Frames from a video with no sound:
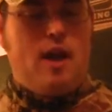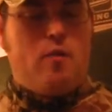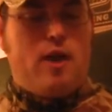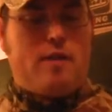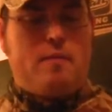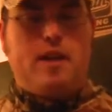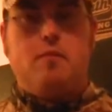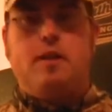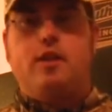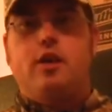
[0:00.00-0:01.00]

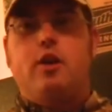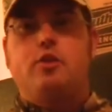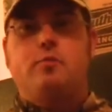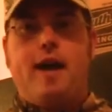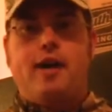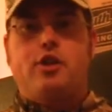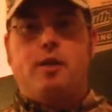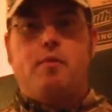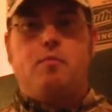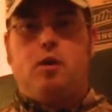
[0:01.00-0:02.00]
recommended me to go to Max
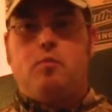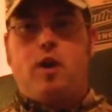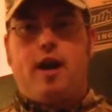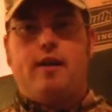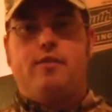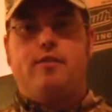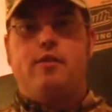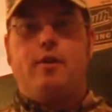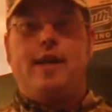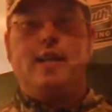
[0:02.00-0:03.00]
Sheperd Bolt Products. And
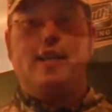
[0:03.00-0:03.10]
so he